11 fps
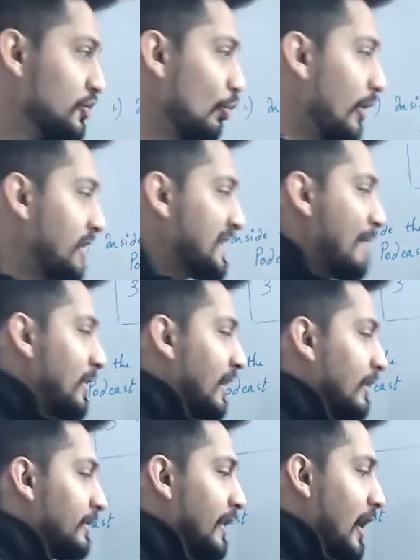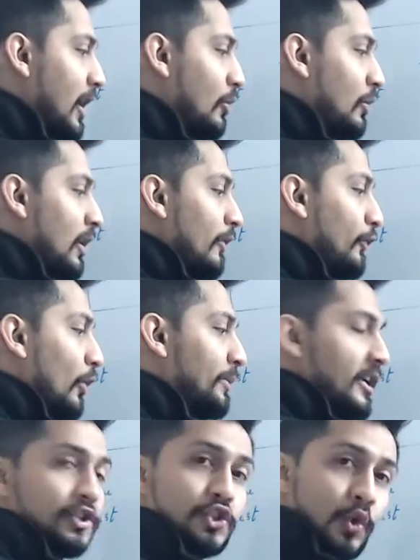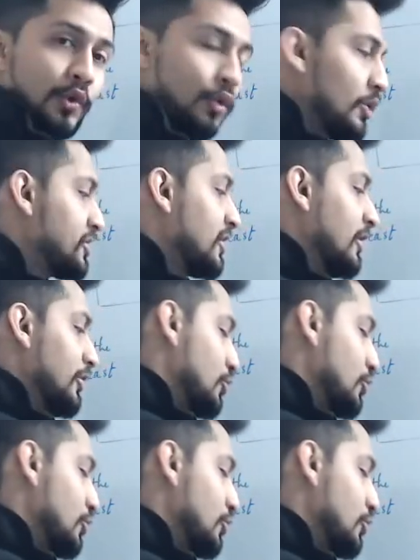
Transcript: So what is happening? Now from their show notes,